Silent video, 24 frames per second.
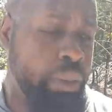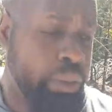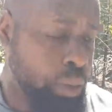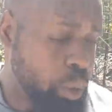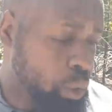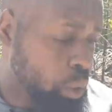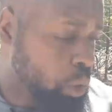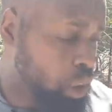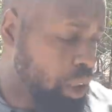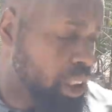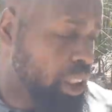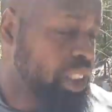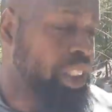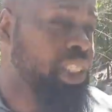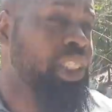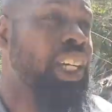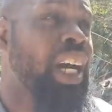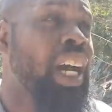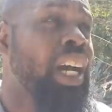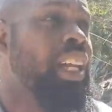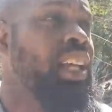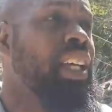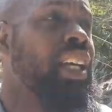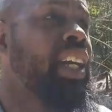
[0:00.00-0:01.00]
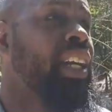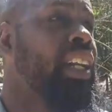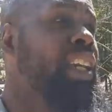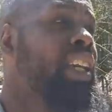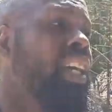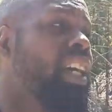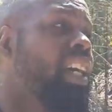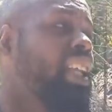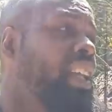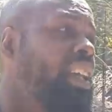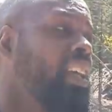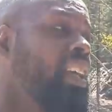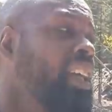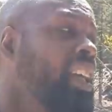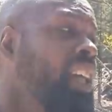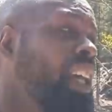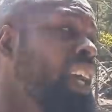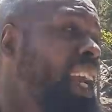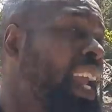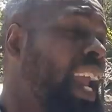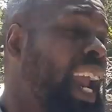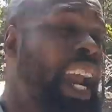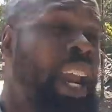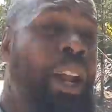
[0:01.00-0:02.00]
foolish, yada, yada, yada.
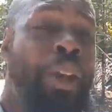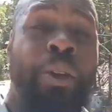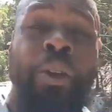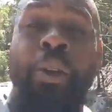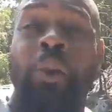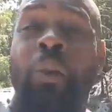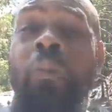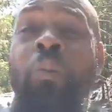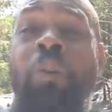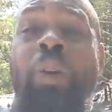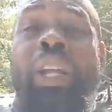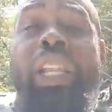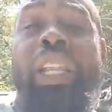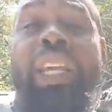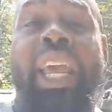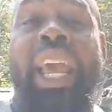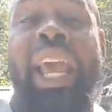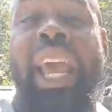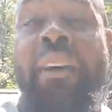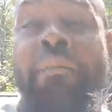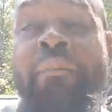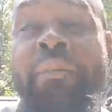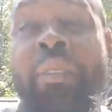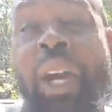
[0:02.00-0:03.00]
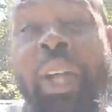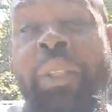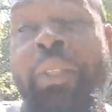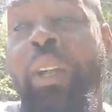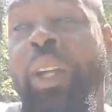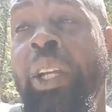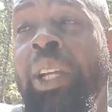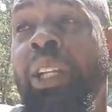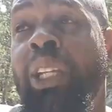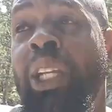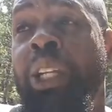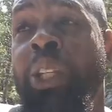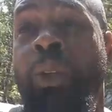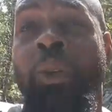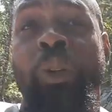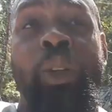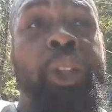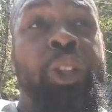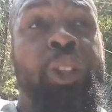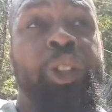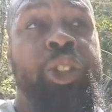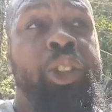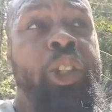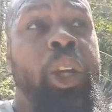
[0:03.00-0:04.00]
And you really have nothing that you
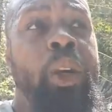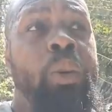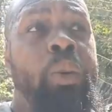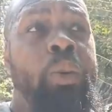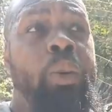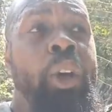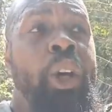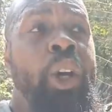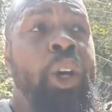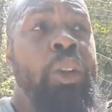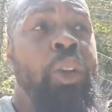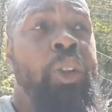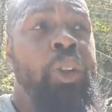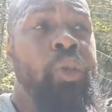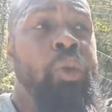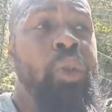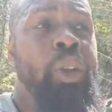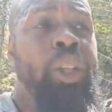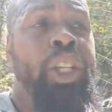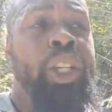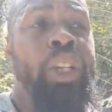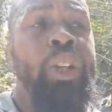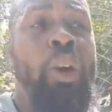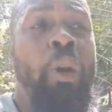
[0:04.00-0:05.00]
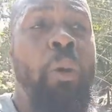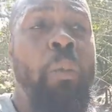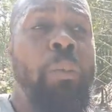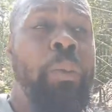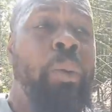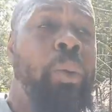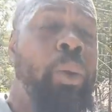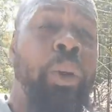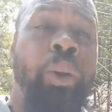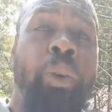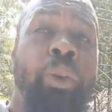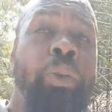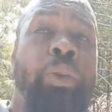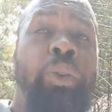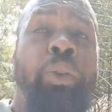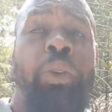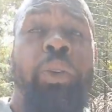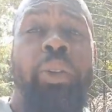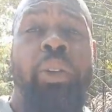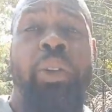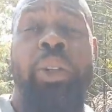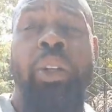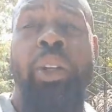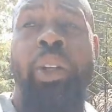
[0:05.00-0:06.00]
can show. There's really no proof.
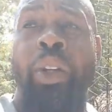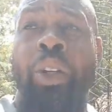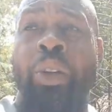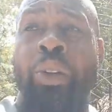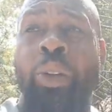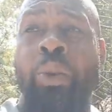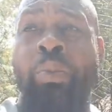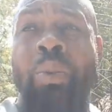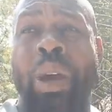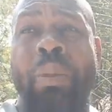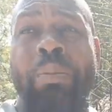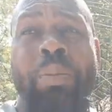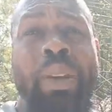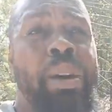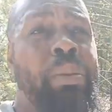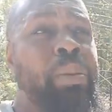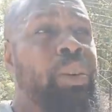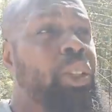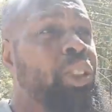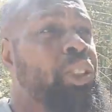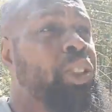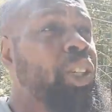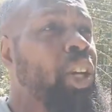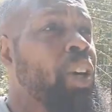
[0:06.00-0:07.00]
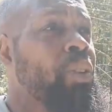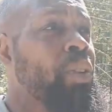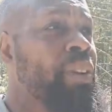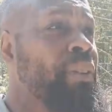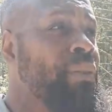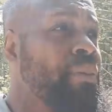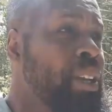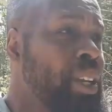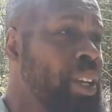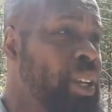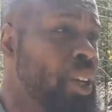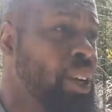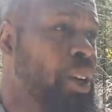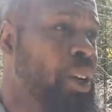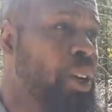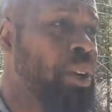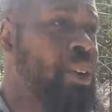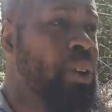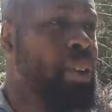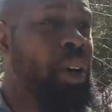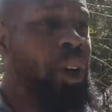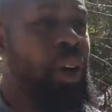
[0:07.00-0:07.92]
You may be able to show a video